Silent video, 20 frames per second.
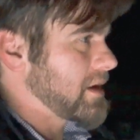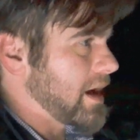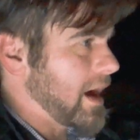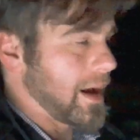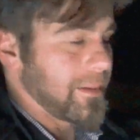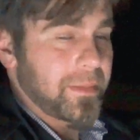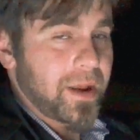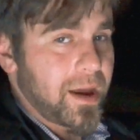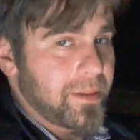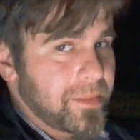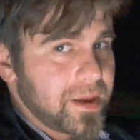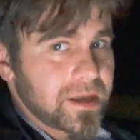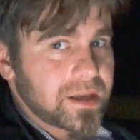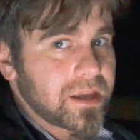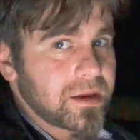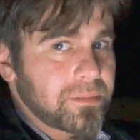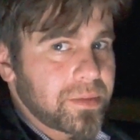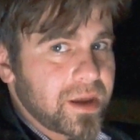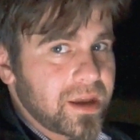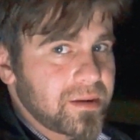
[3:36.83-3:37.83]
I'm not
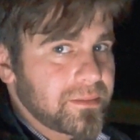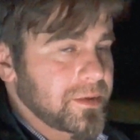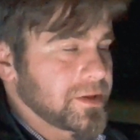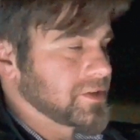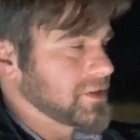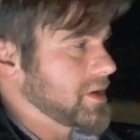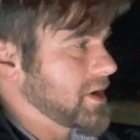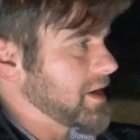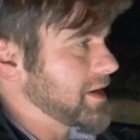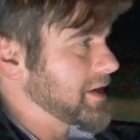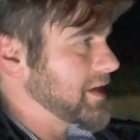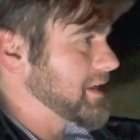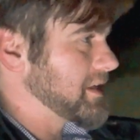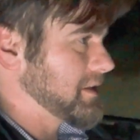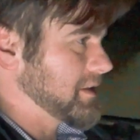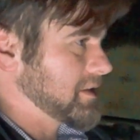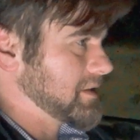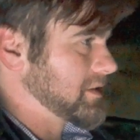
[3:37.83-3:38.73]
making payments on it.